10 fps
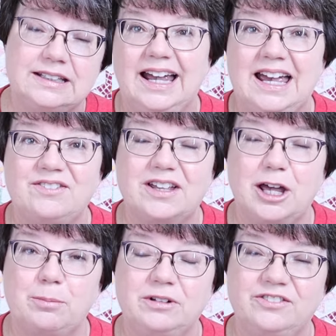I have a
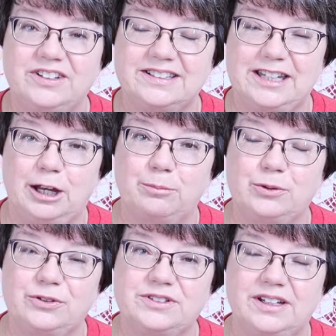couple of
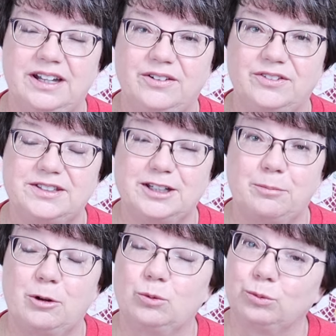examples of
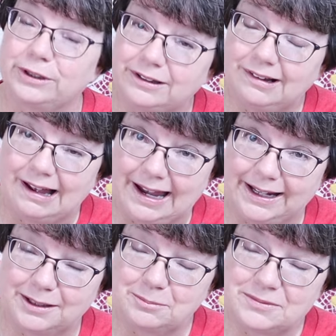some real
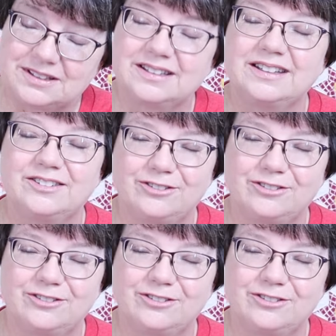items